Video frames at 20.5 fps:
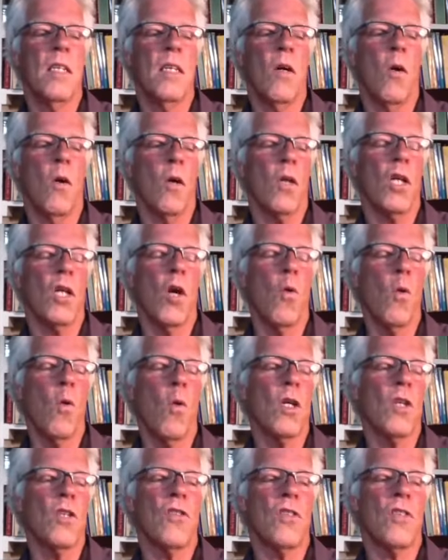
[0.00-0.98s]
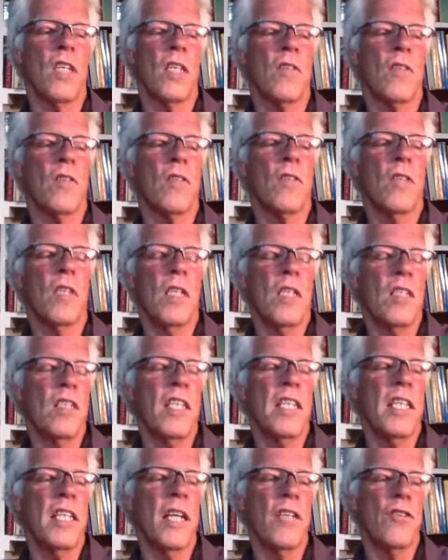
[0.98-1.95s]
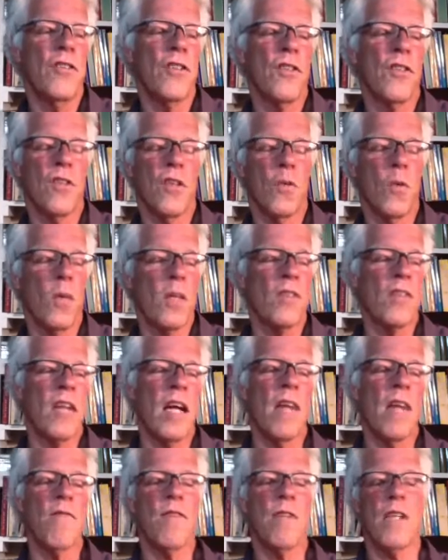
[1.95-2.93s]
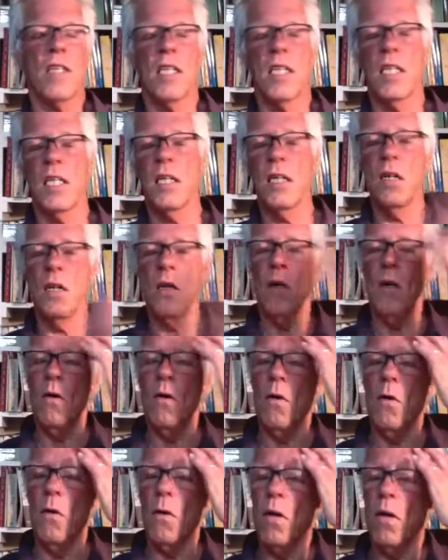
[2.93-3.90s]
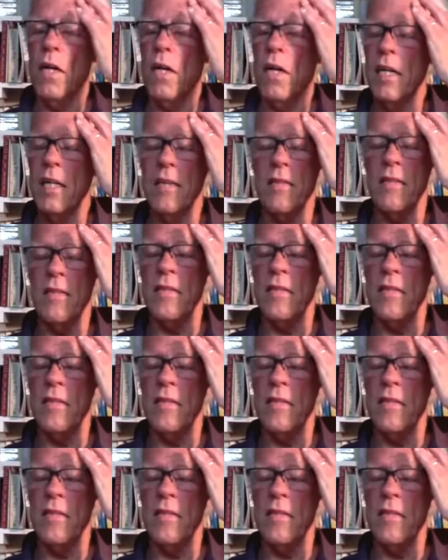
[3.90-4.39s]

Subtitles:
or coerced as teenagers in West Africa, or as